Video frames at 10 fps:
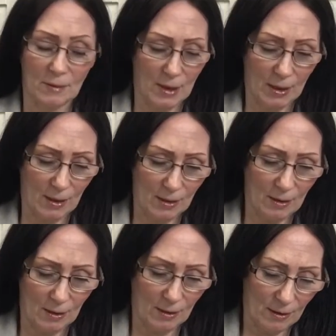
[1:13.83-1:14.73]
Okay,
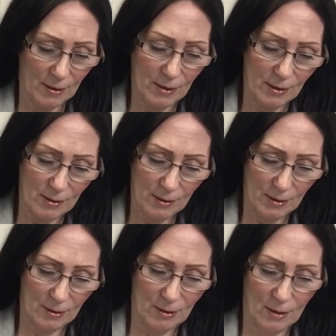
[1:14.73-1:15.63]
guys.
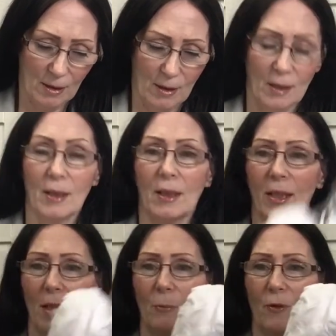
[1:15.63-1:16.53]
It
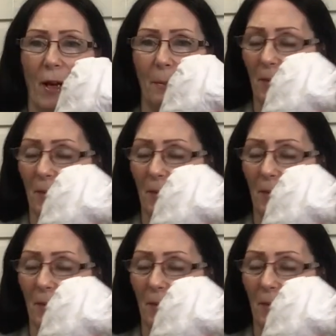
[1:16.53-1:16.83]
came wrapped